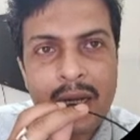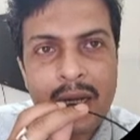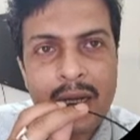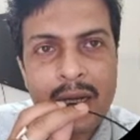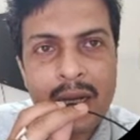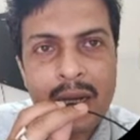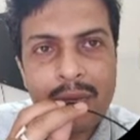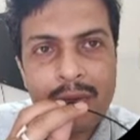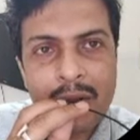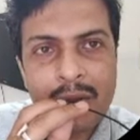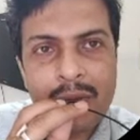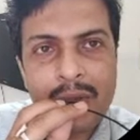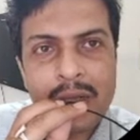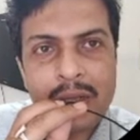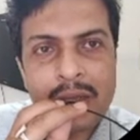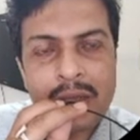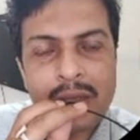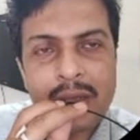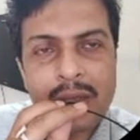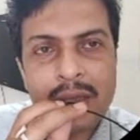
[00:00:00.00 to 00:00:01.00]
and
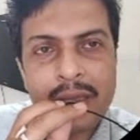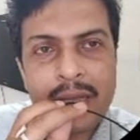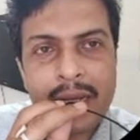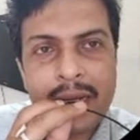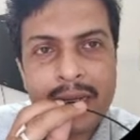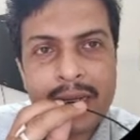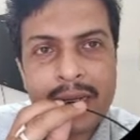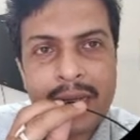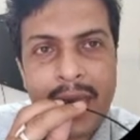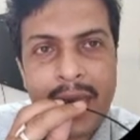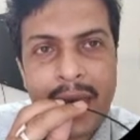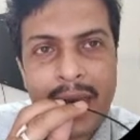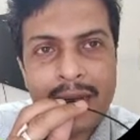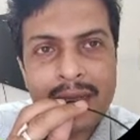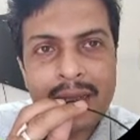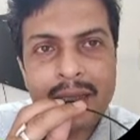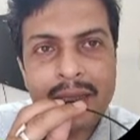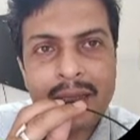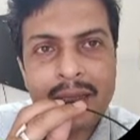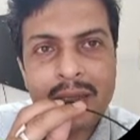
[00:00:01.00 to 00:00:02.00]
afterward that
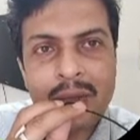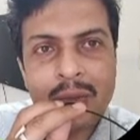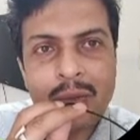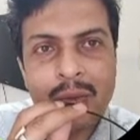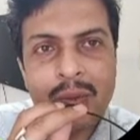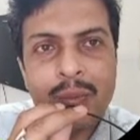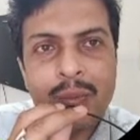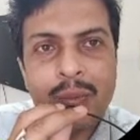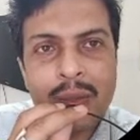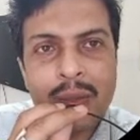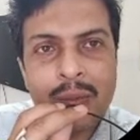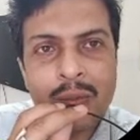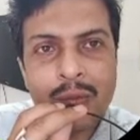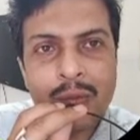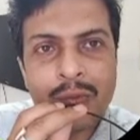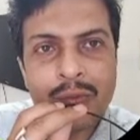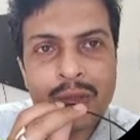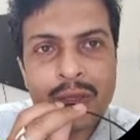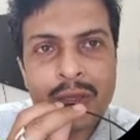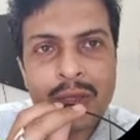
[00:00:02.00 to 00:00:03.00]
carrier will be
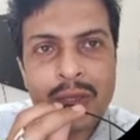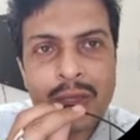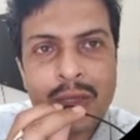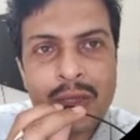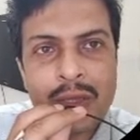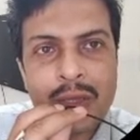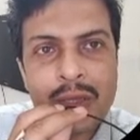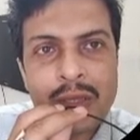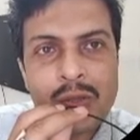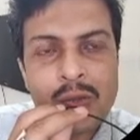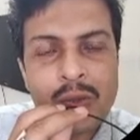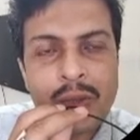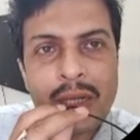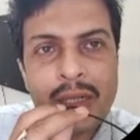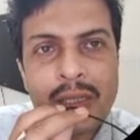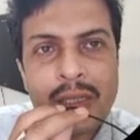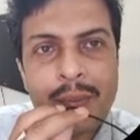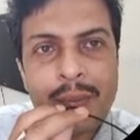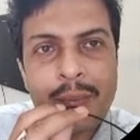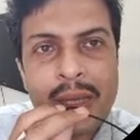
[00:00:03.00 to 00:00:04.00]
removed so
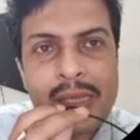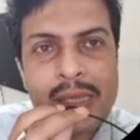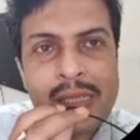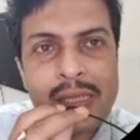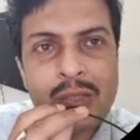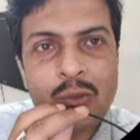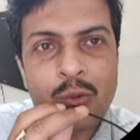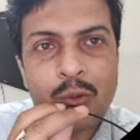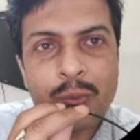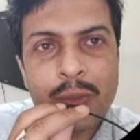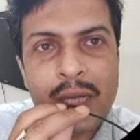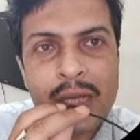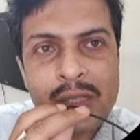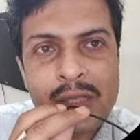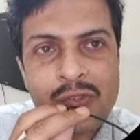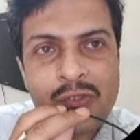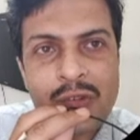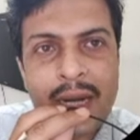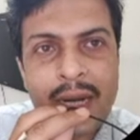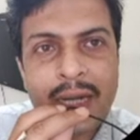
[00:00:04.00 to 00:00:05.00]
that the message could be
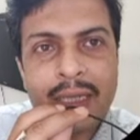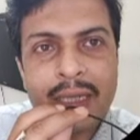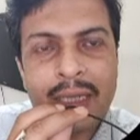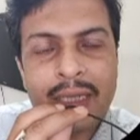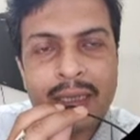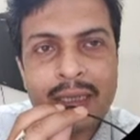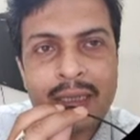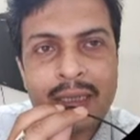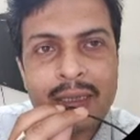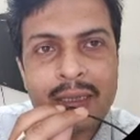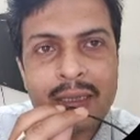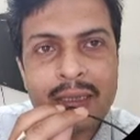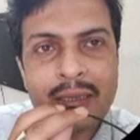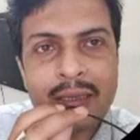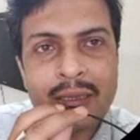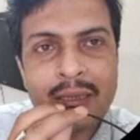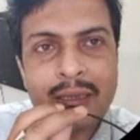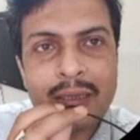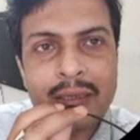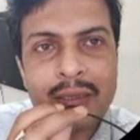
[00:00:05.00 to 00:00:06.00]
extracted
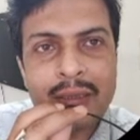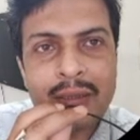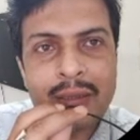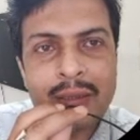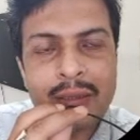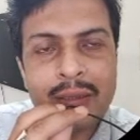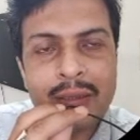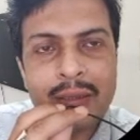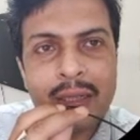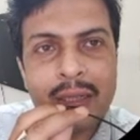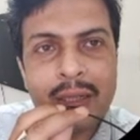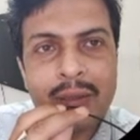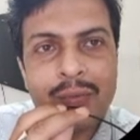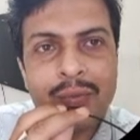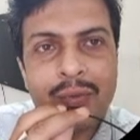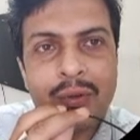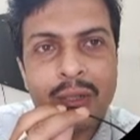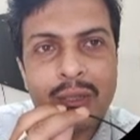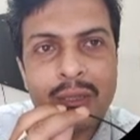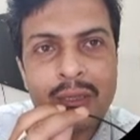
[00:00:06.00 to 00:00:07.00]

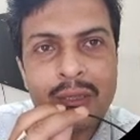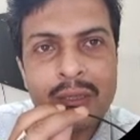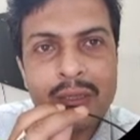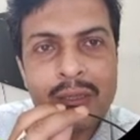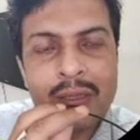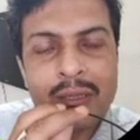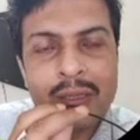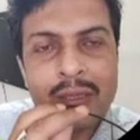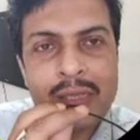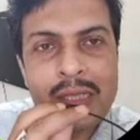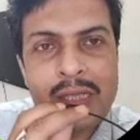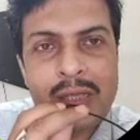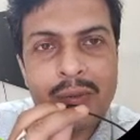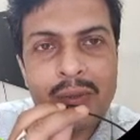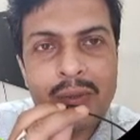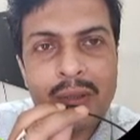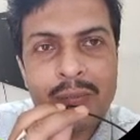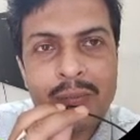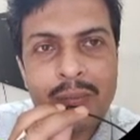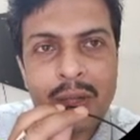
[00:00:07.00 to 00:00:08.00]
for the
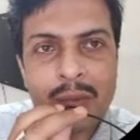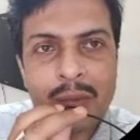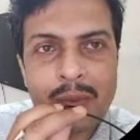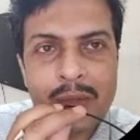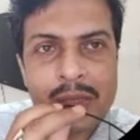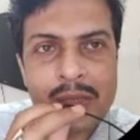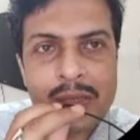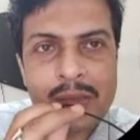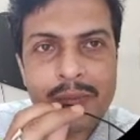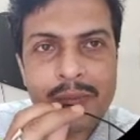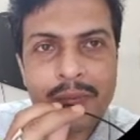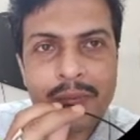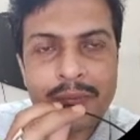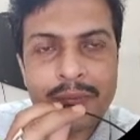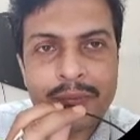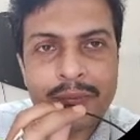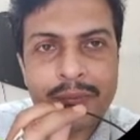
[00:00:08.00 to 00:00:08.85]
receiver purpose.